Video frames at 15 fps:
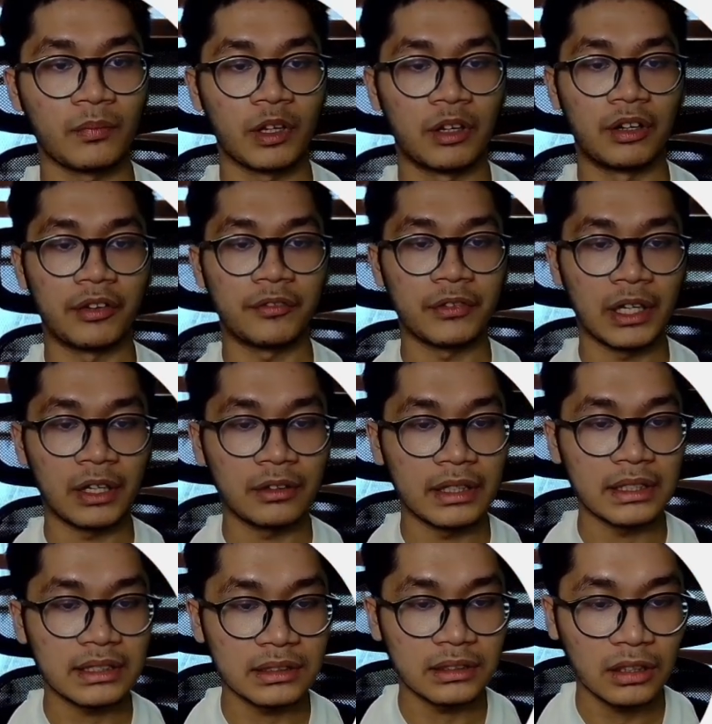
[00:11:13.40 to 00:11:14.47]
What if now
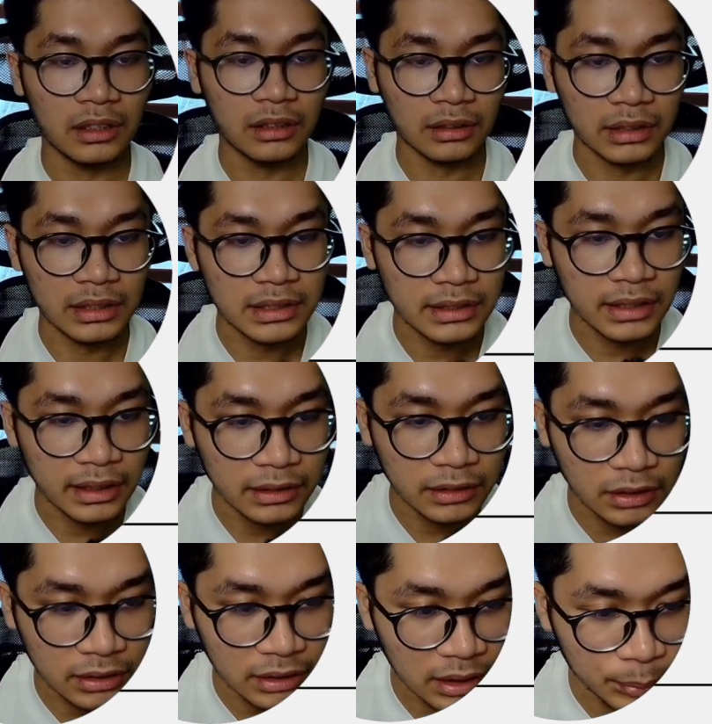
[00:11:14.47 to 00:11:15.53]
it's a dog instead,
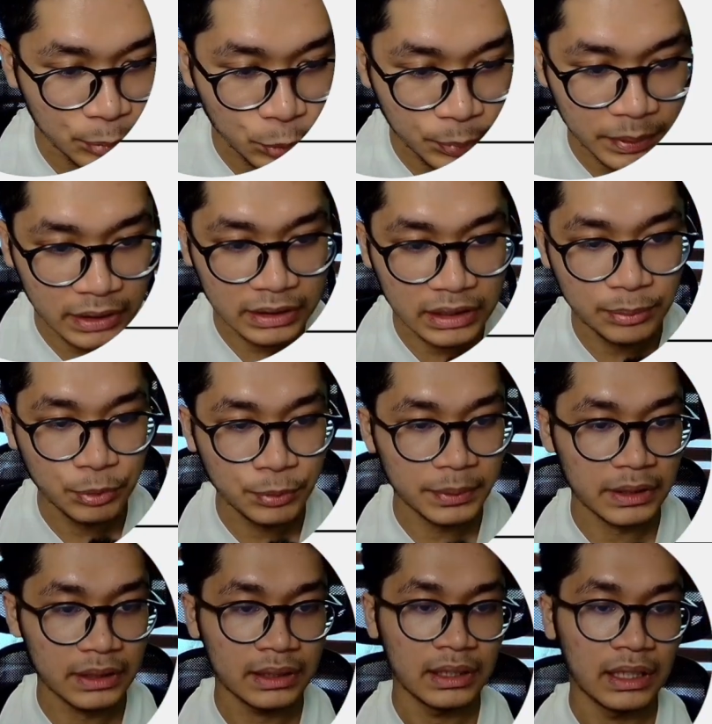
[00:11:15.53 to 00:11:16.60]
not a Puppe, die
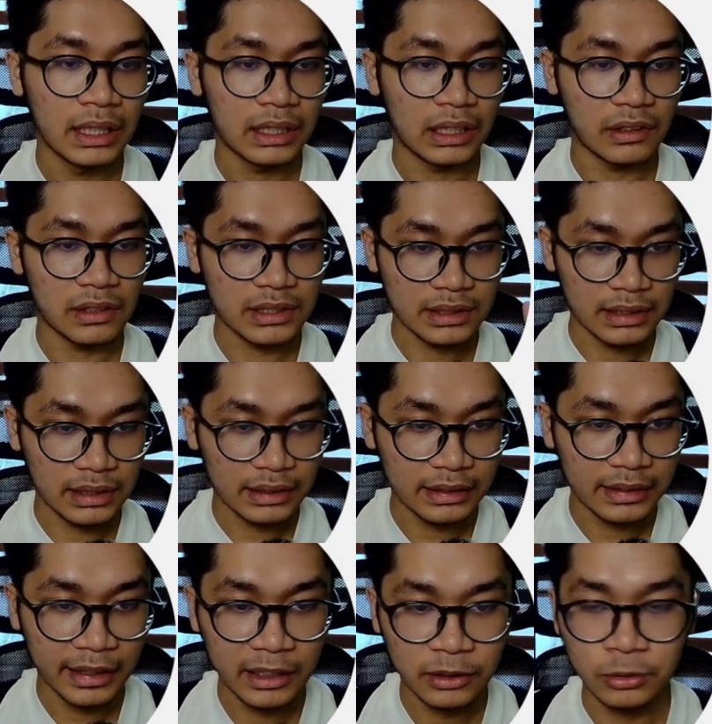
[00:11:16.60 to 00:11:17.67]
Puppe. Now it's
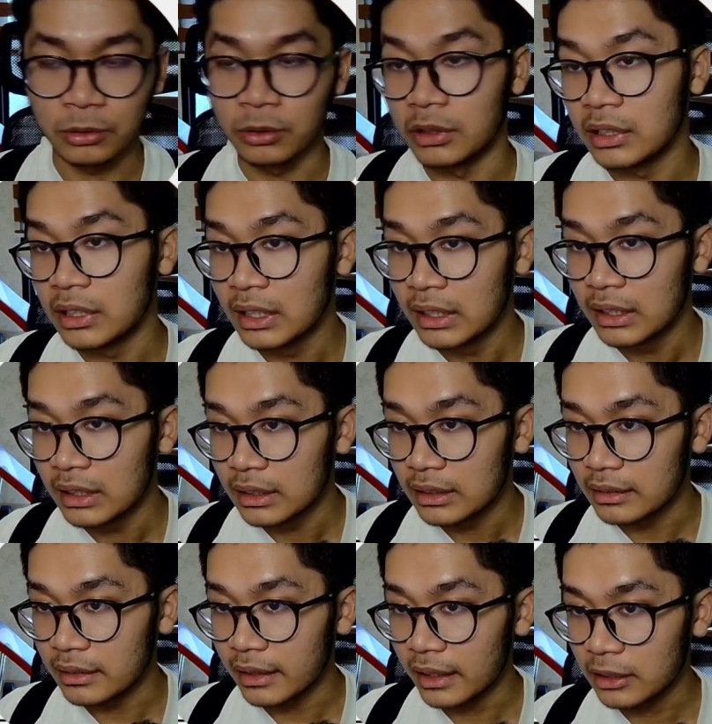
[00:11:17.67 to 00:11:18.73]
der Hund.
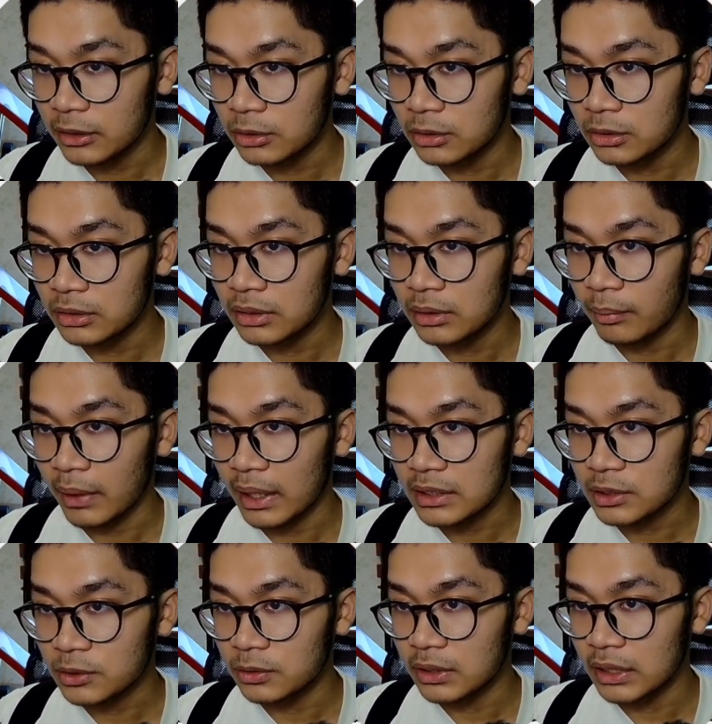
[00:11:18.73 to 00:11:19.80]
Der Hund,
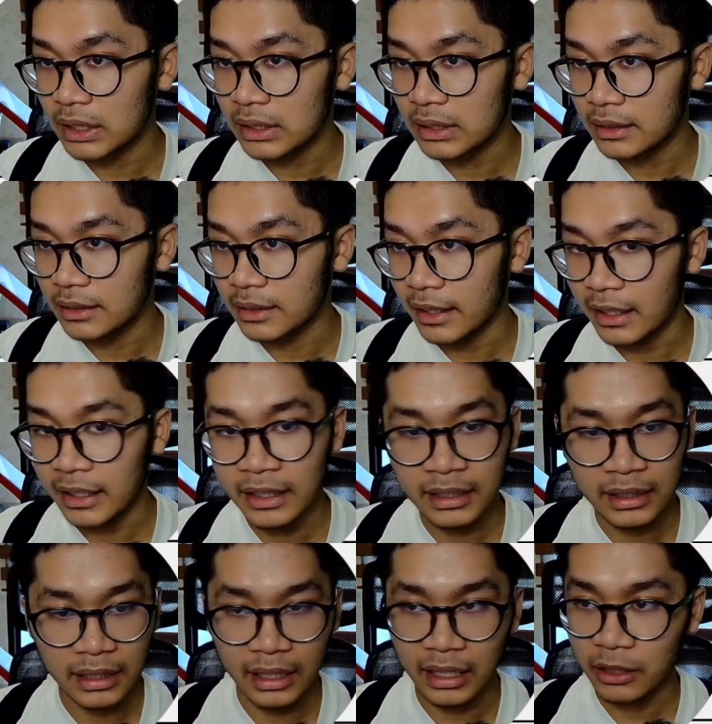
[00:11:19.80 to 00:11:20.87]
maskulin,
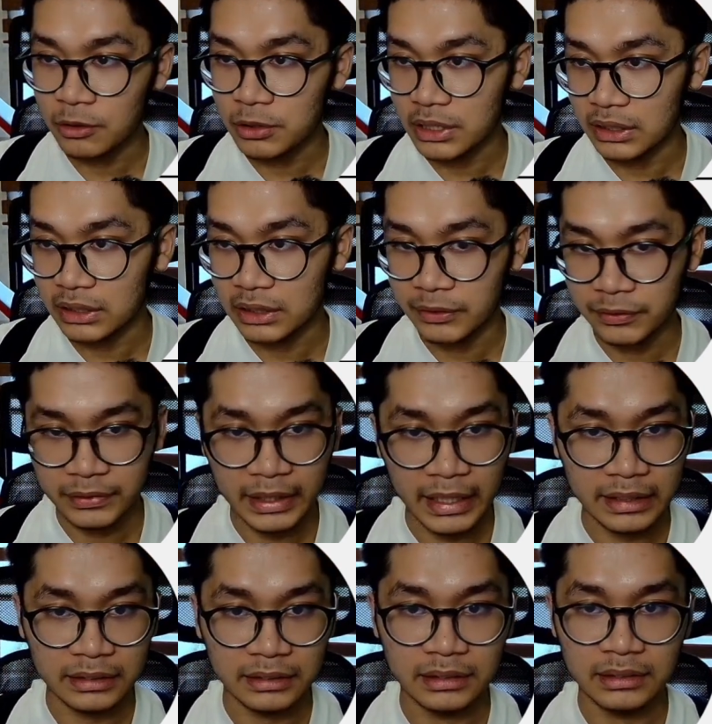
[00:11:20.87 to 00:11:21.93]
der akkusativ.
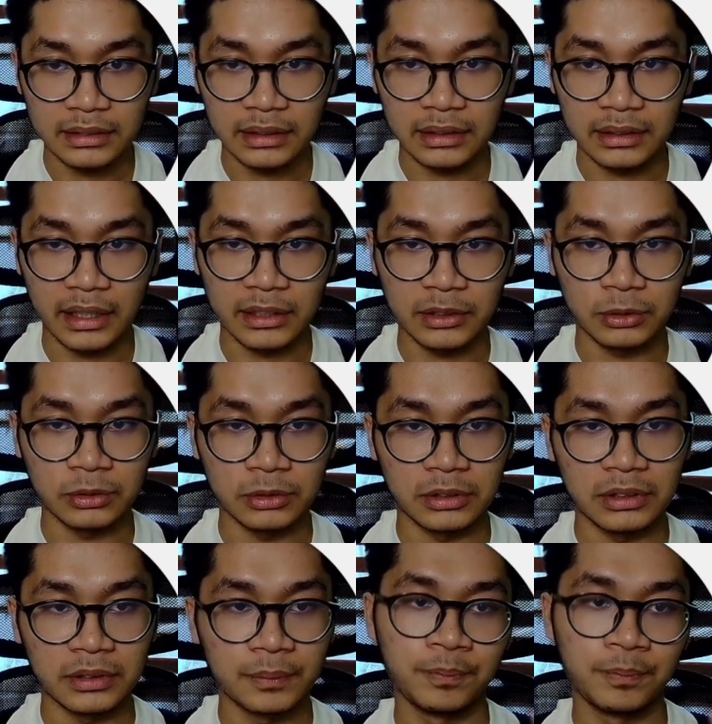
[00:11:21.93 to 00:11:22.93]
Den Hund.